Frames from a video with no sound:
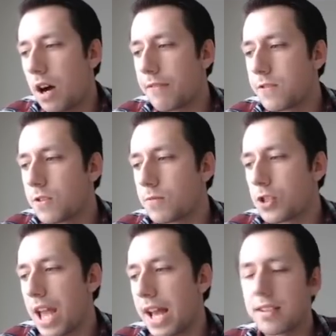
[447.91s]
off
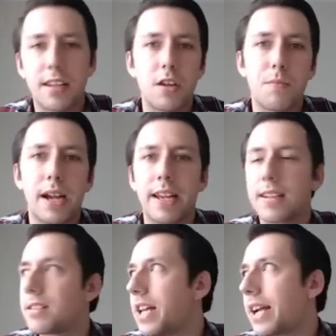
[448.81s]
chance that you might
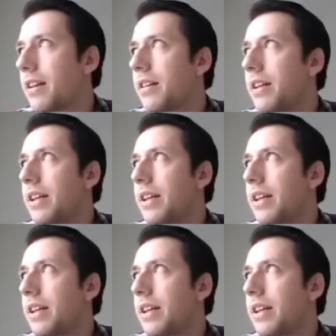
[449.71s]
get sick and